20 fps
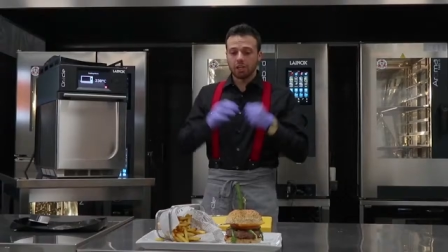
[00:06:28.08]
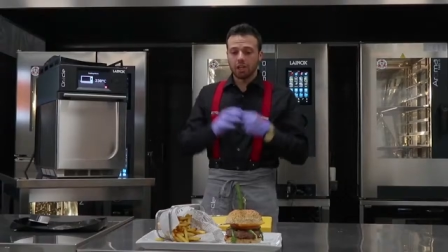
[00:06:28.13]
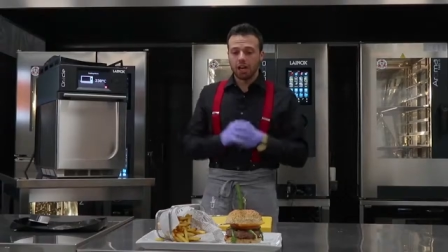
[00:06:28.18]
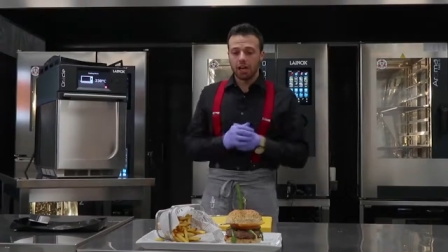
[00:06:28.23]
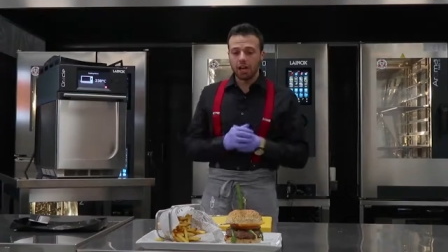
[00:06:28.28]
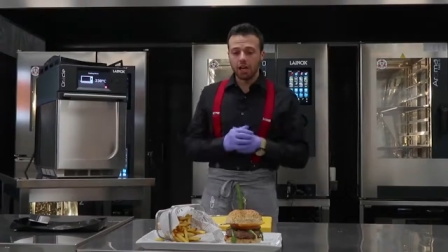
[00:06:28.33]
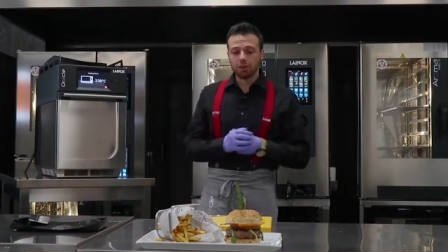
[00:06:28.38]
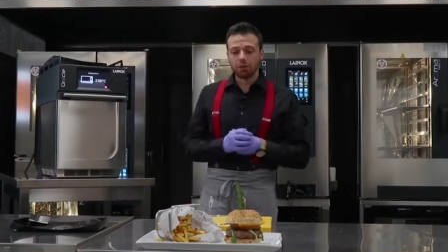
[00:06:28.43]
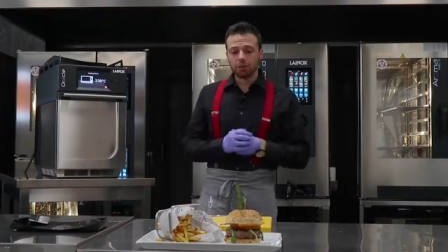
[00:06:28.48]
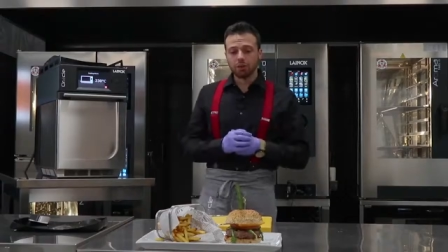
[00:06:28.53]

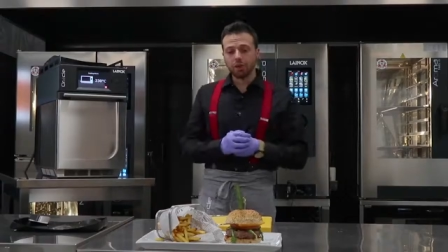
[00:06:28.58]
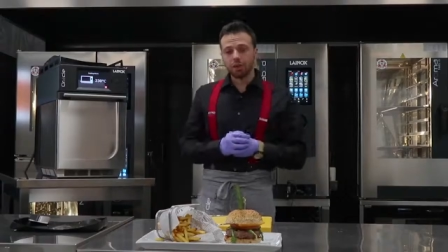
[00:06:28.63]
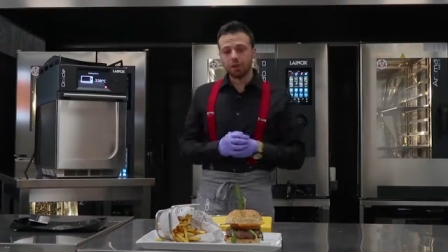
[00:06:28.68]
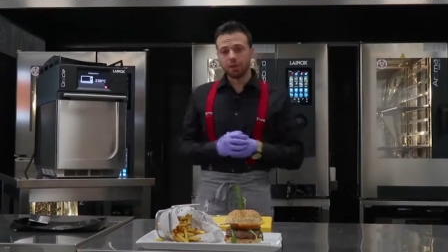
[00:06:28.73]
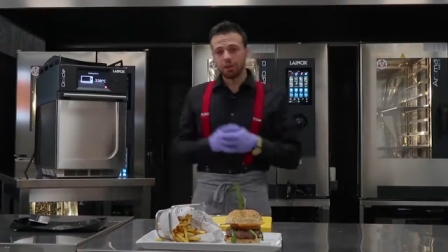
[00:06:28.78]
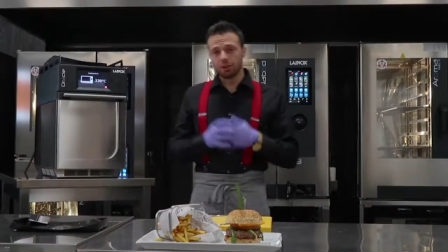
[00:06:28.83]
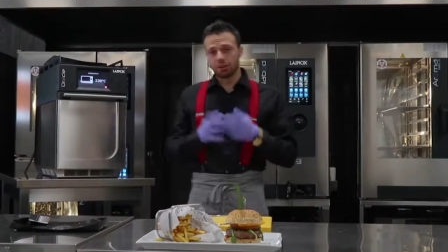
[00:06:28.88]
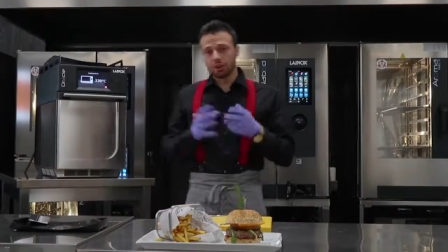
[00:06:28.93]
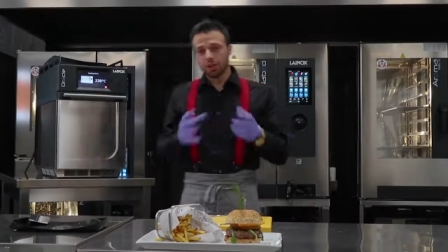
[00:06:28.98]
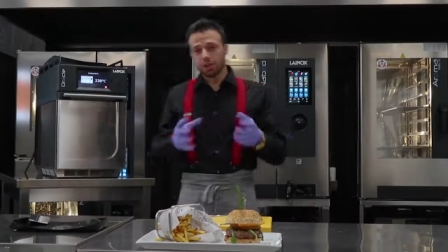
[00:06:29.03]
I already
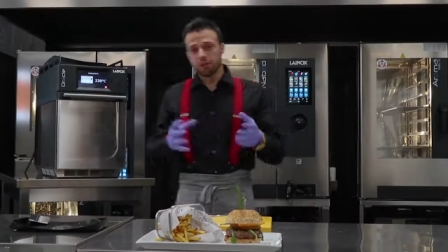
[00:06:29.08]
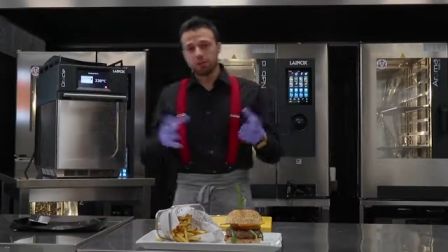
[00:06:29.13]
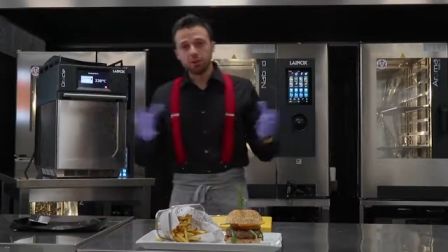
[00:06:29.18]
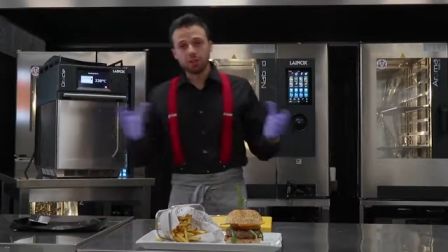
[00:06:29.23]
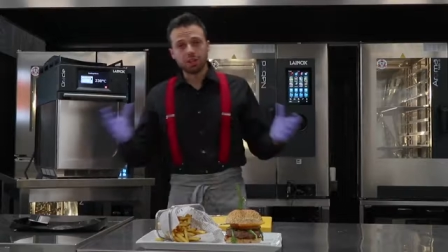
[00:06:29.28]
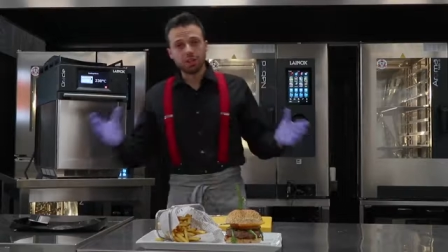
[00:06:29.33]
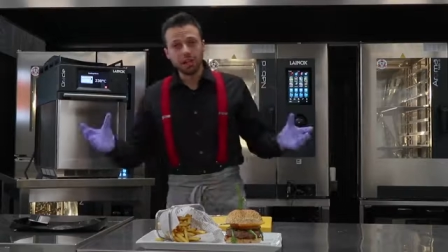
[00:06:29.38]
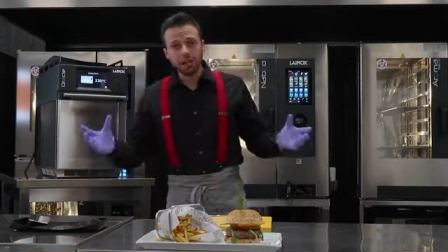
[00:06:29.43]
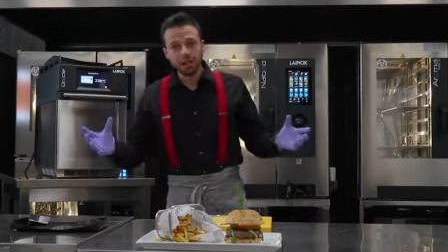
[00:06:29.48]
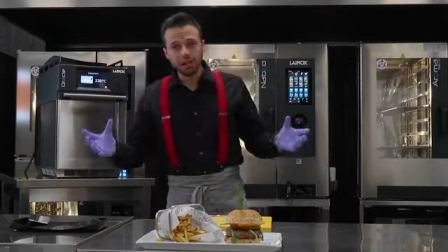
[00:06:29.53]
arrived to
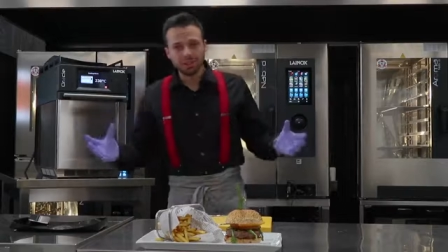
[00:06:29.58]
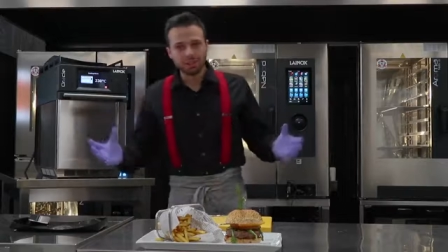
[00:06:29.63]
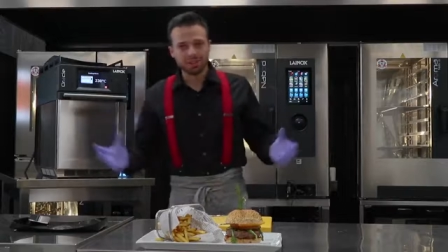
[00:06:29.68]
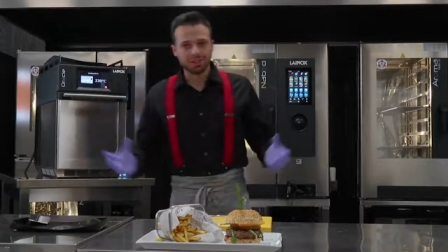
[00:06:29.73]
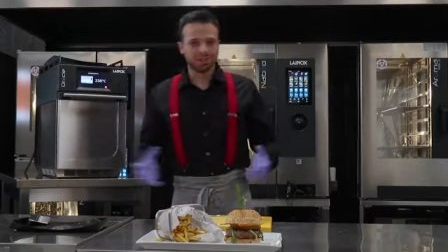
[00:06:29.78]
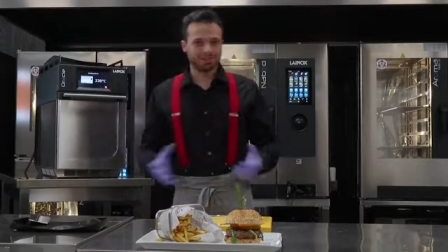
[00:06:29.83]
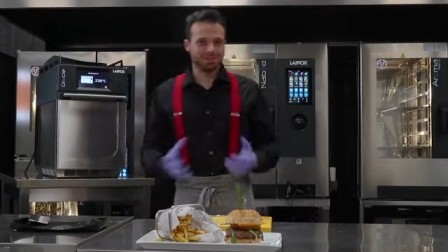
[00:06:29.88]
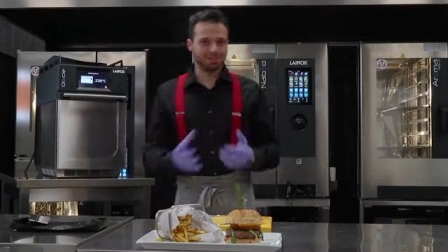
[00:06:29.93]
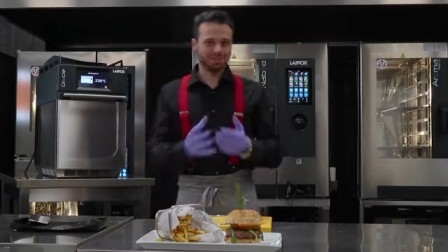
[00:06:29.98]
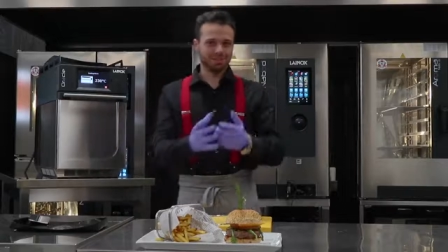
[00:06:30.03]
the end.
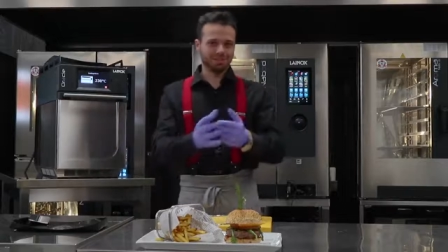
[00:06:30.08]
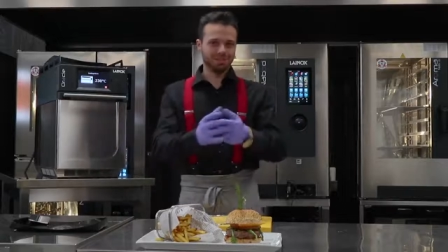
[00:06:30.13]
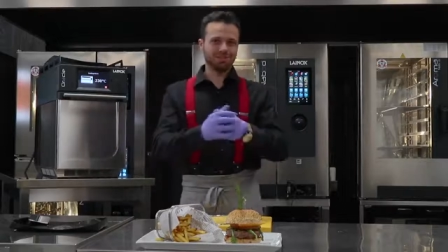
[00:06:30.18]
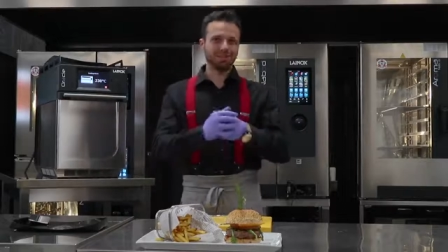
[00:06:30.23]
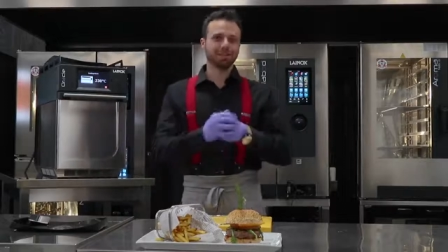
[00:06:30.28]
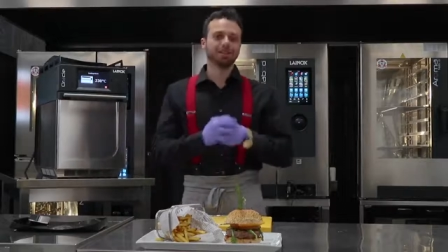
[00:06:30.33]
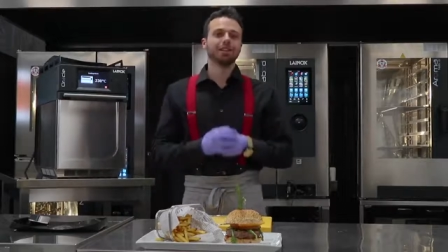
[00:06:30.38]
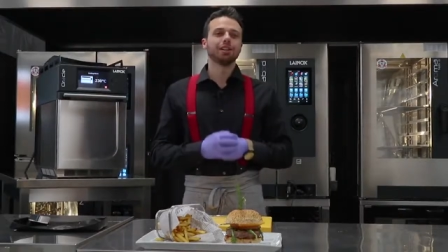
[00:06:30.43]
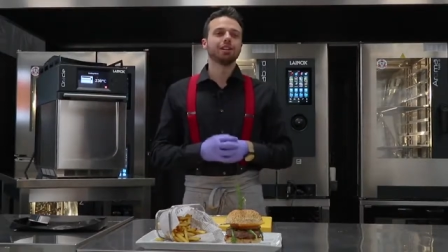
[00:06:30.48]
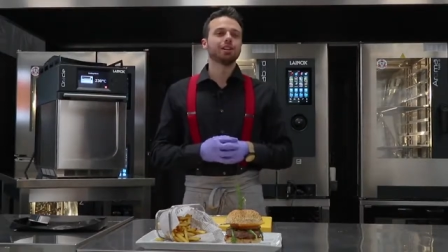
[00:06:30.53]

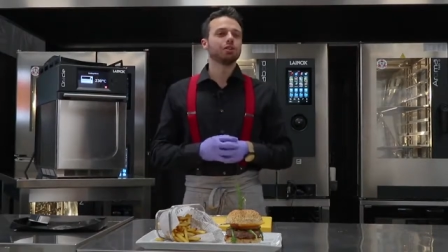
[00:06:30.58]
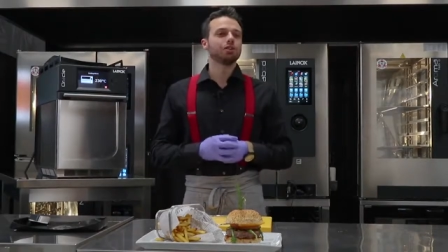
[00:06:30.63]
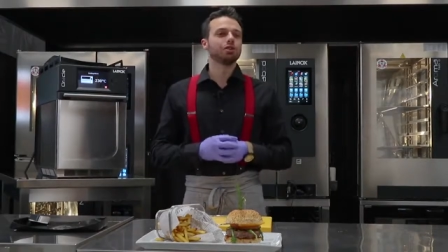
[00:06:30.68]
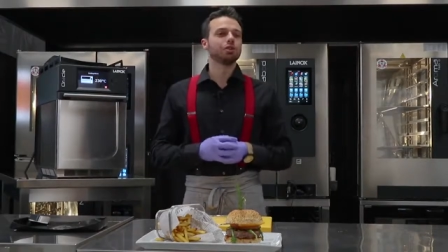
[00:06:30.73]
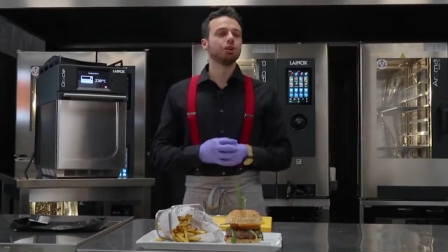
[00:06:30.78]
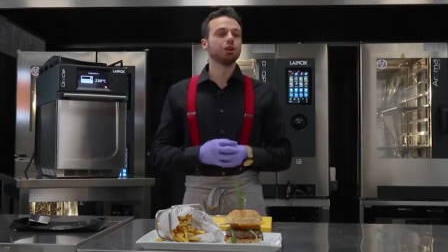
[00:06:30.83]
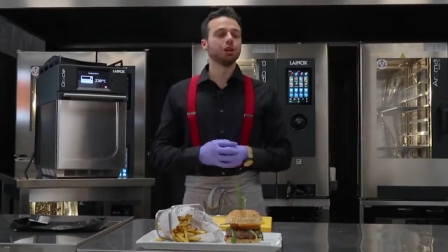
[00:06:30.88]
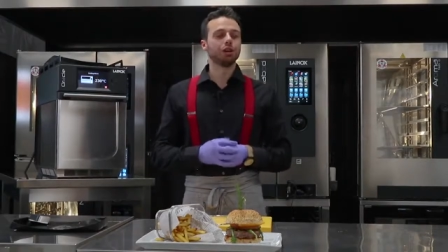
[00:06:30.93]
So